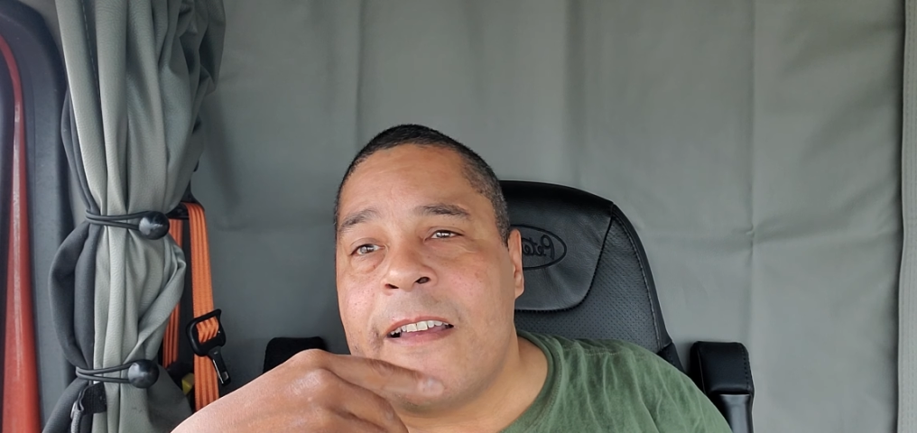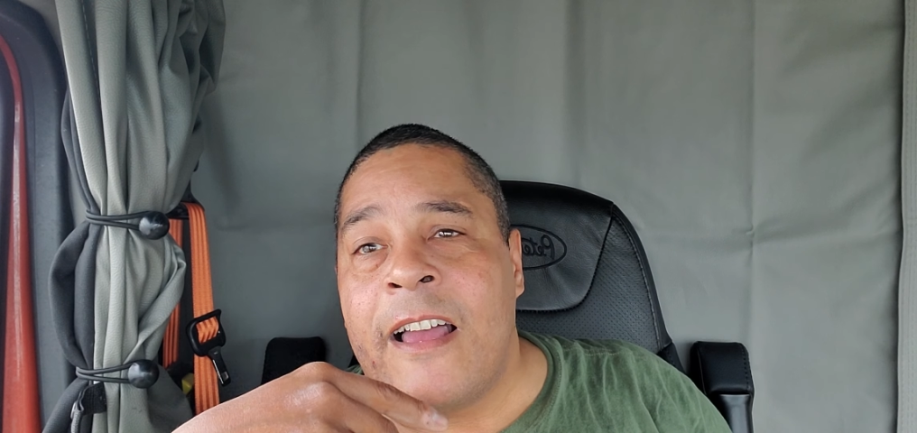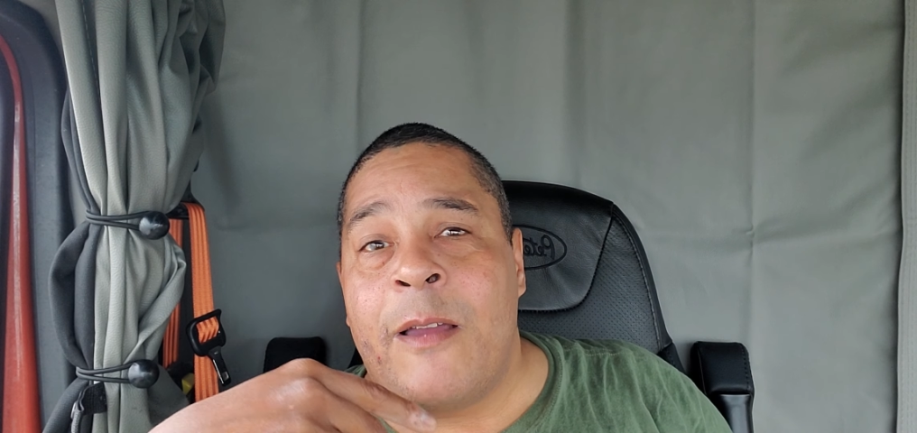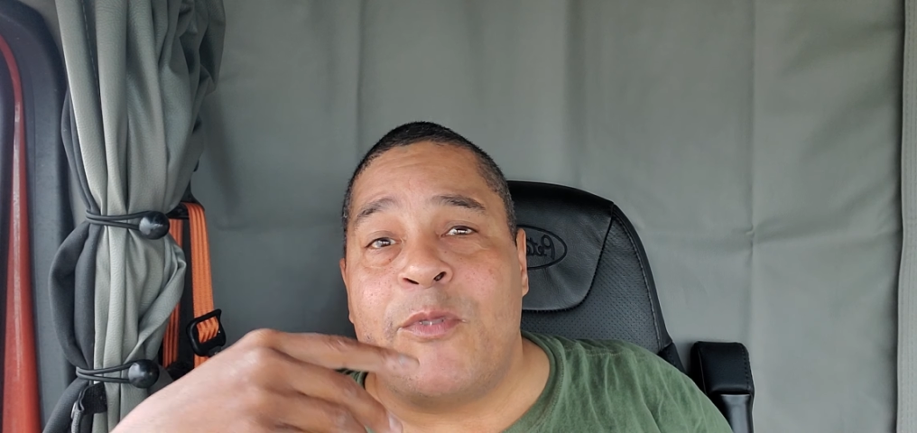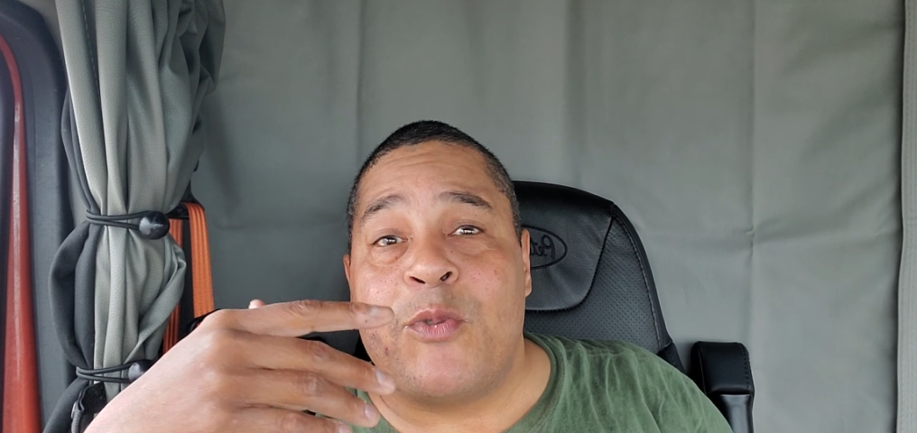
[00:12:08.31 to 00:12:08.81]

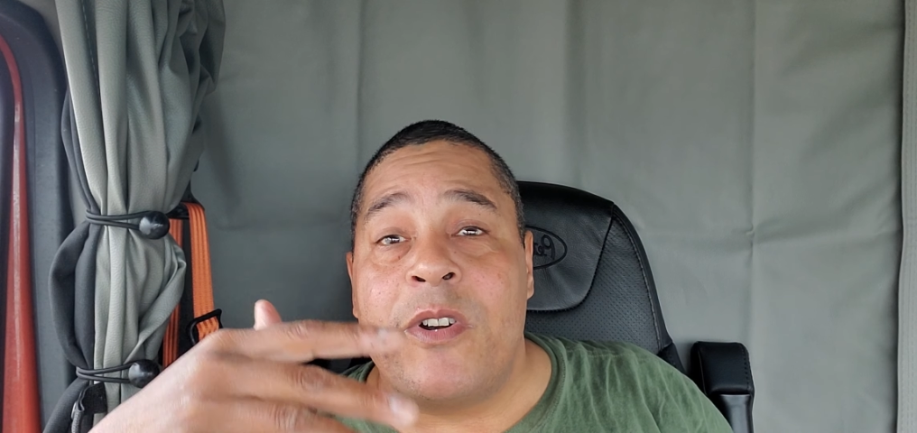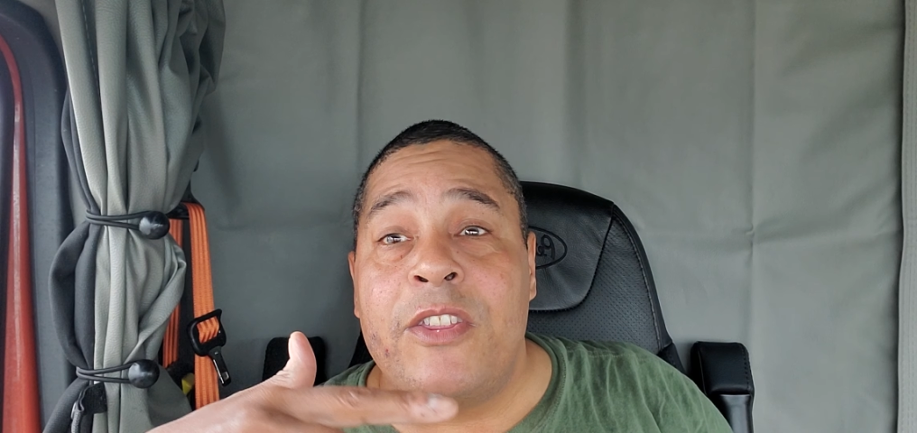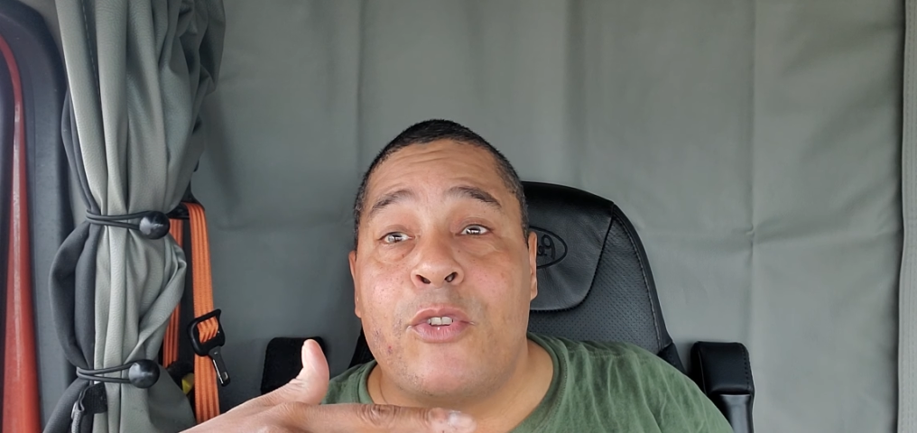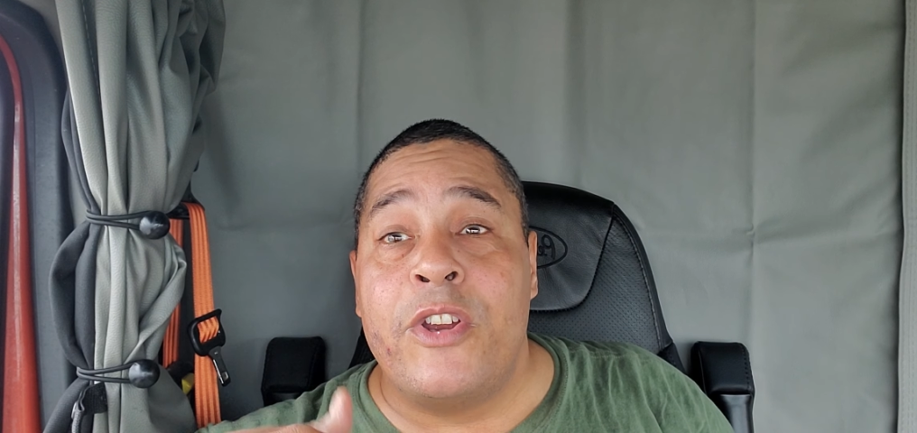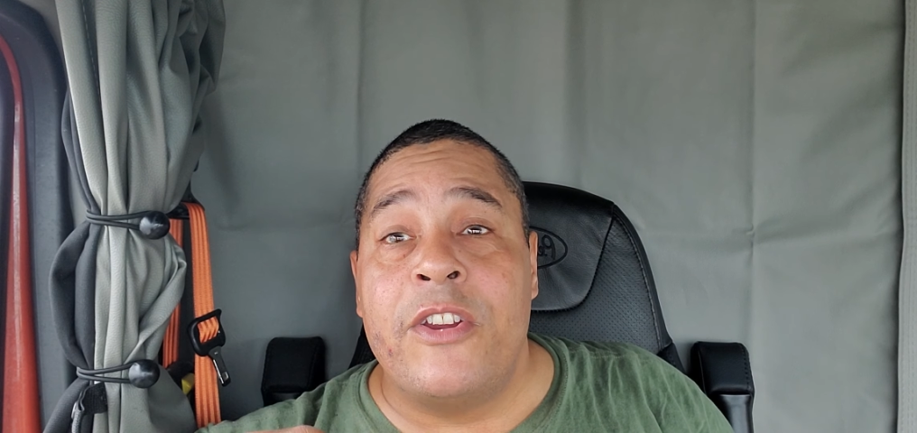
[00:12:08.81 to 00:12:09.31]
I'm
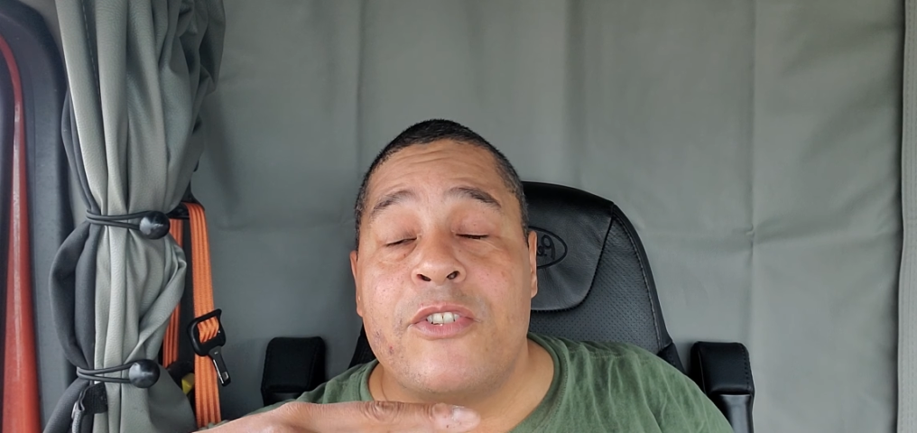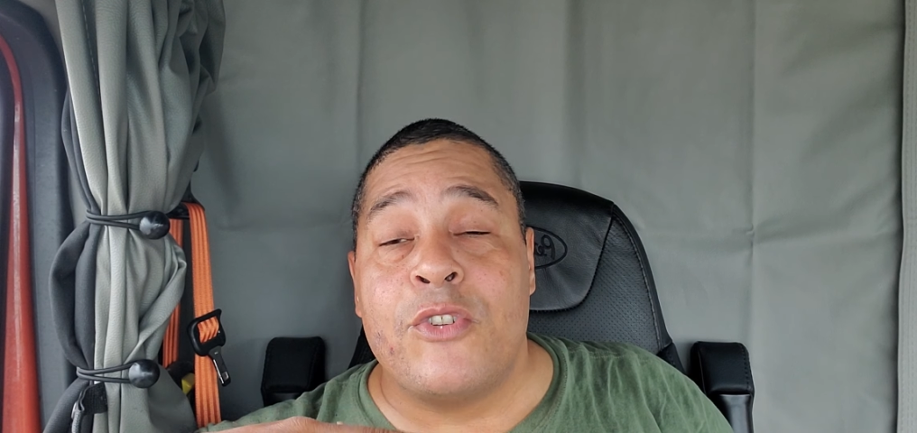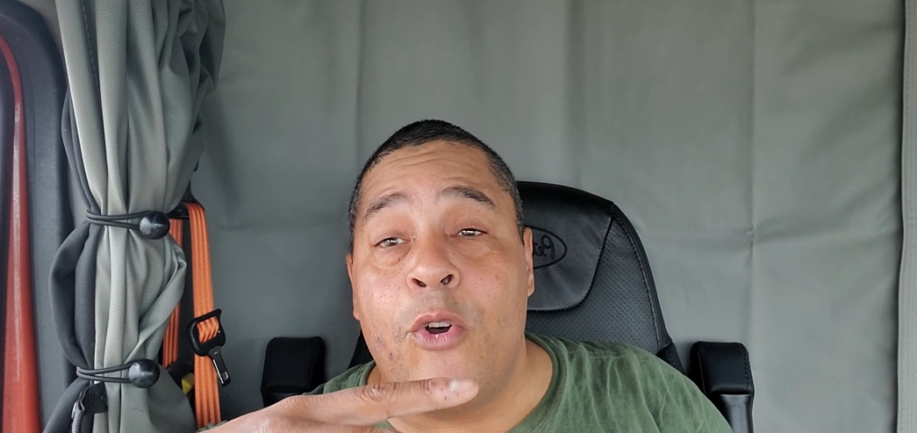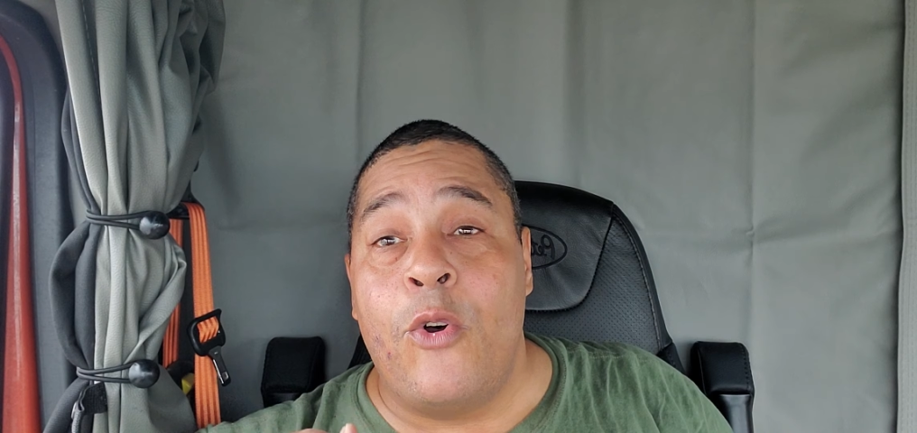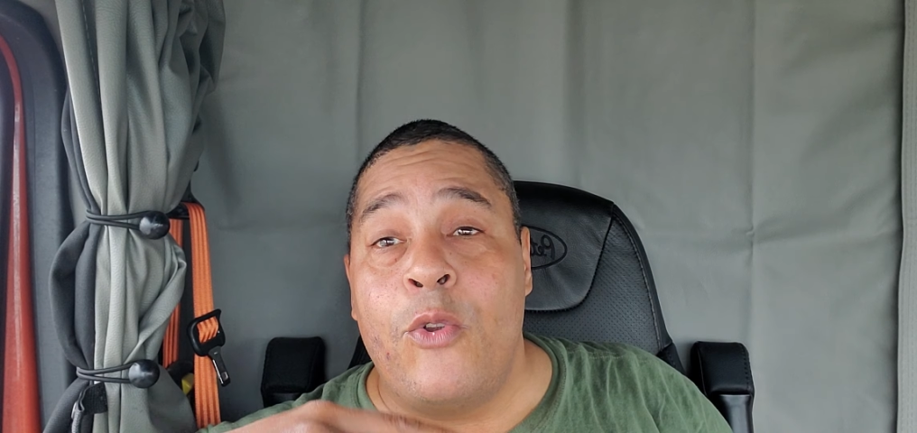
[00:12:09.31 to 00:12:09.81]
23
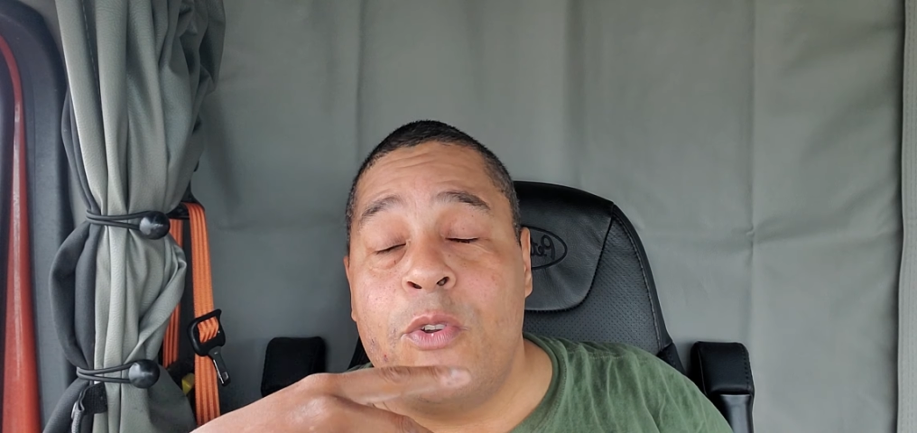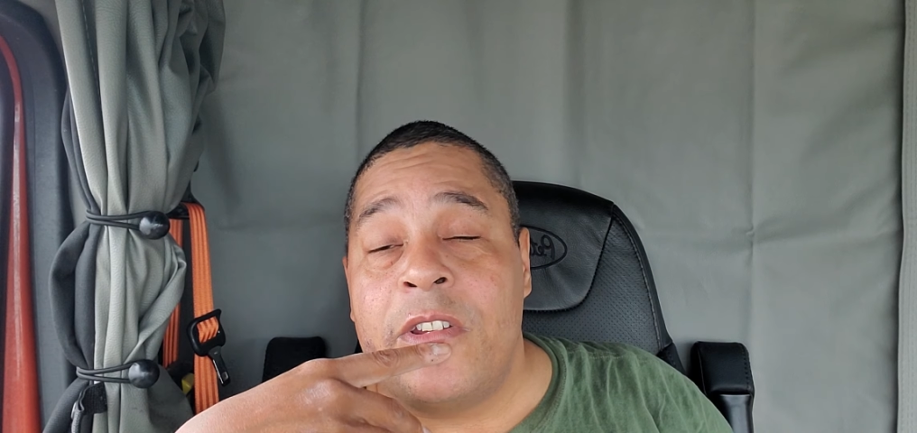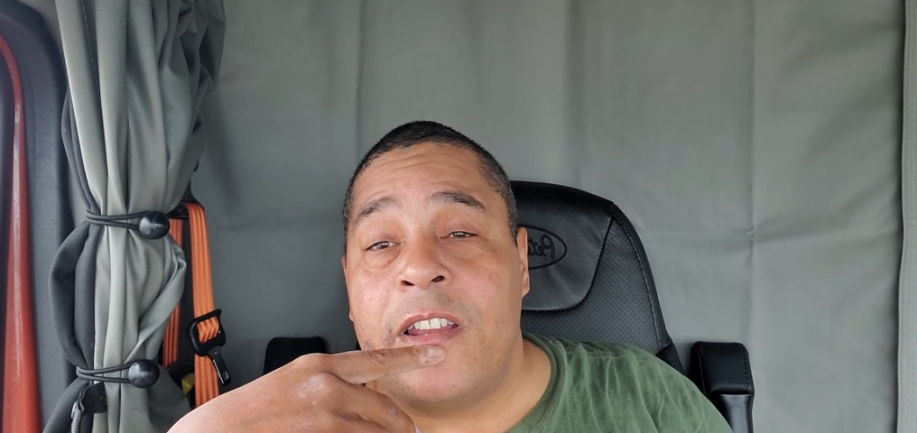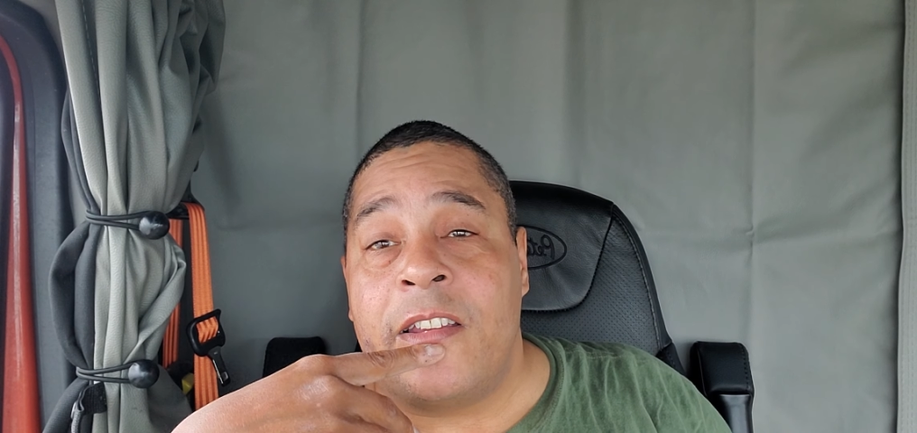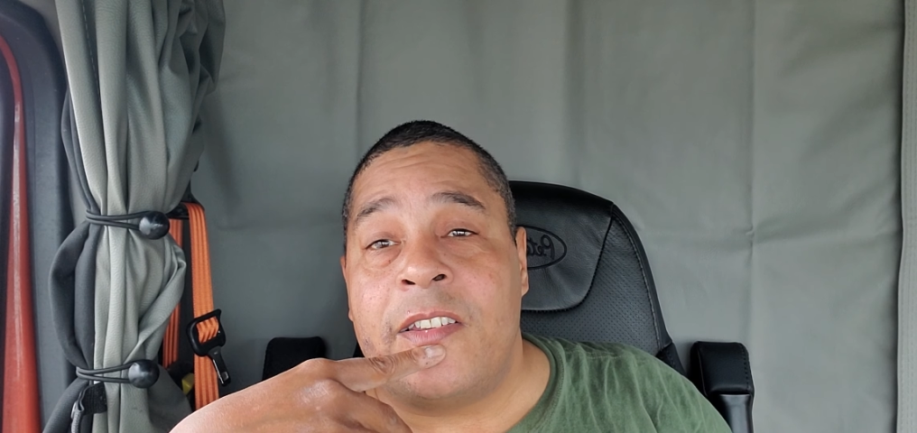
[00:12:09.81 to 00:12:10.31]
years old,
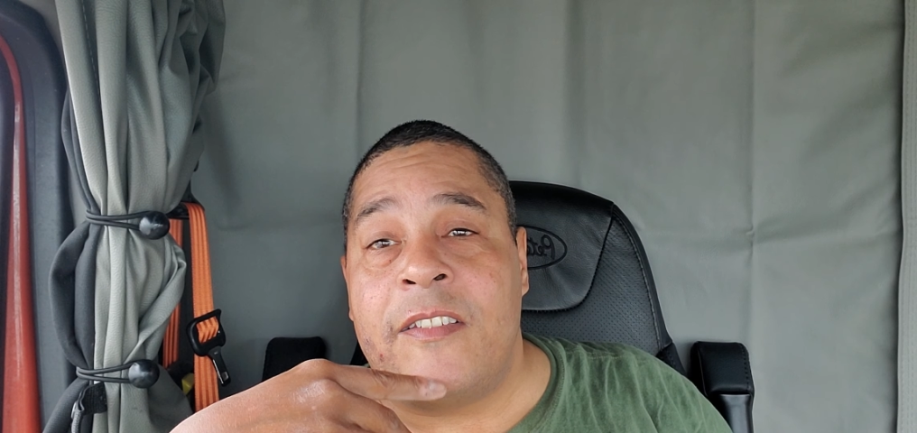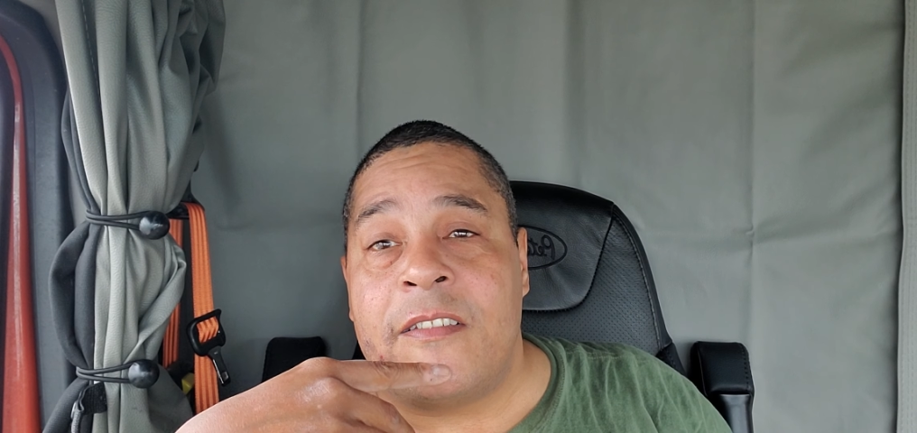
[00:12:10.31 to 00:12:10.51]
and I,